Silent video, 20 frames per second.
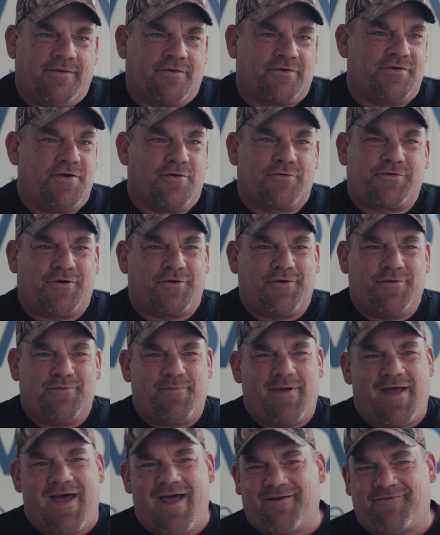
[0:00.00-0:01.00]
There's no
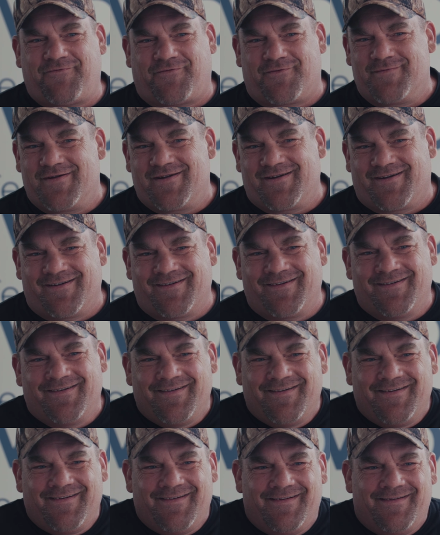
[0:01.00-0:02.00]
turning back from
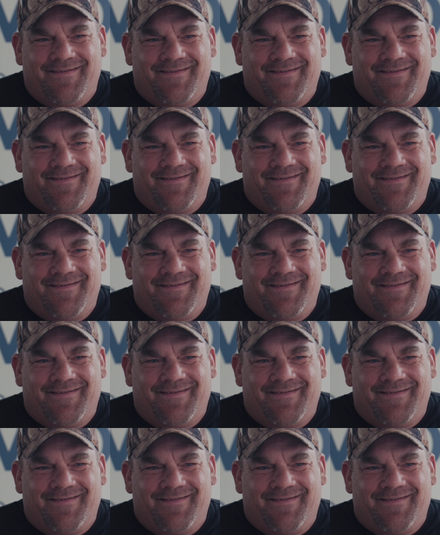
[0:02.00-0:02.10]
here.